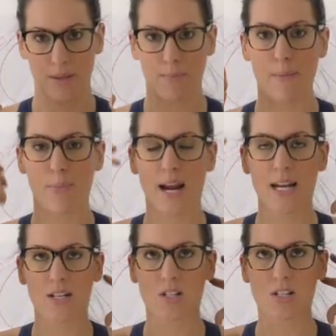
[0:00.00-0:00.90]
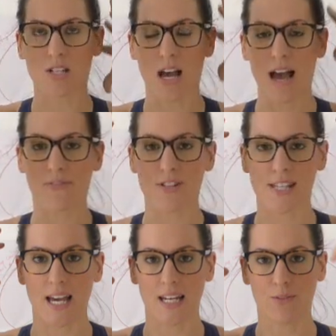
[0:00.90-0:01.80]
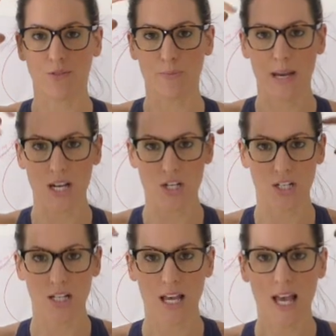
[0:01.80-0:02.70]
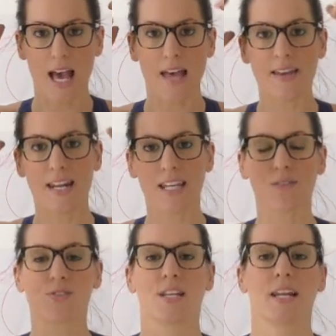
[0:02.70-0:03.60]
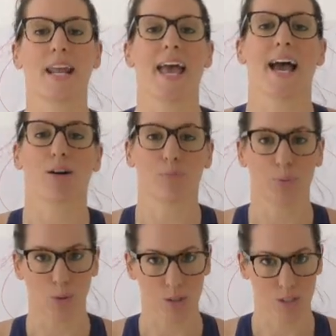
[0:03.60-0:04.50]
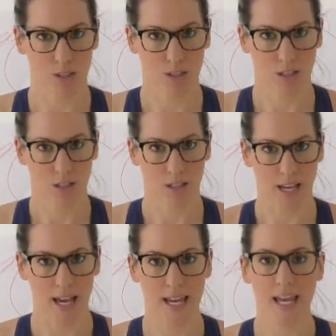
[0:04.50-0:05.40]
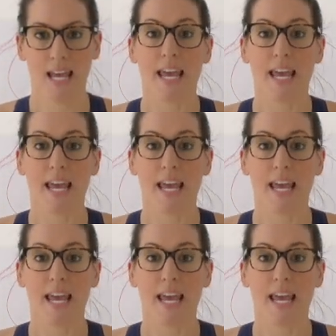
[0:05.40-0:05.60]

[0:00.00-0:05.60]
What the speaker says: My brain deciphers that information and then it gives it an output, okay?